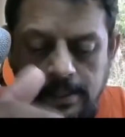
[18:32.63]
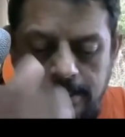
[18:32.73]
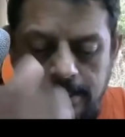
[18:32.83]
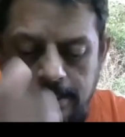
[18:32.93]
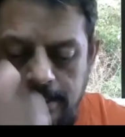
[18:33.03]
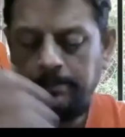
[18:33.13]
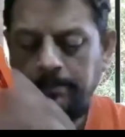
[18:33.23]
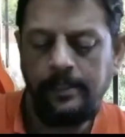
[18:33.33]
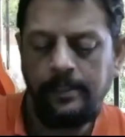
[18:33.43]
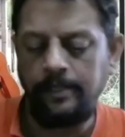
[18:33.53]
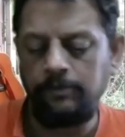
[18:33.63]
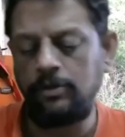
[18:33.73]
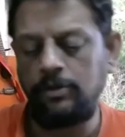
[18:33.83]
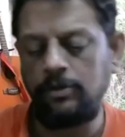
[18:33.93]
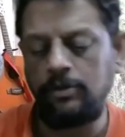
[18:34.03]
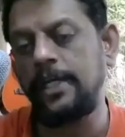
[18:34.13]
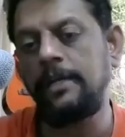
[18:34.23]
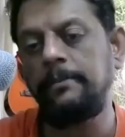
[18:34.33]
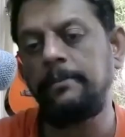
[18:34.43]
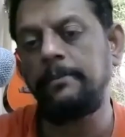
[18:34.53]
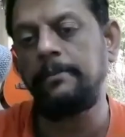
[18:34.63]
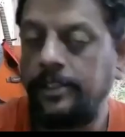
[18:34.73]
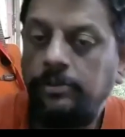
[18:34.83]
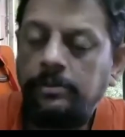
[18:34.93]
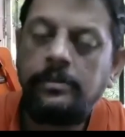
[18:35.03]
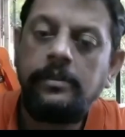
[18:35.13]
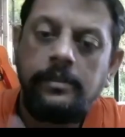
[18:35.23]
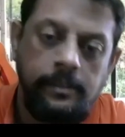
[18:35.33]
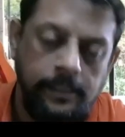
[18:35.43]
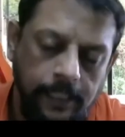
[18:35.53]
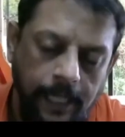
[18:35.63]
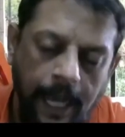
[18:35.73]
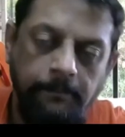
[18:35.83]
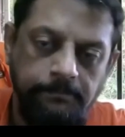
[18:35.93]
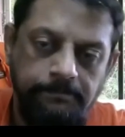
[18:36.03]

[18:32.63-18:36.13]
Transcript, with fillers: and thereby it would cause shame and hurt to ham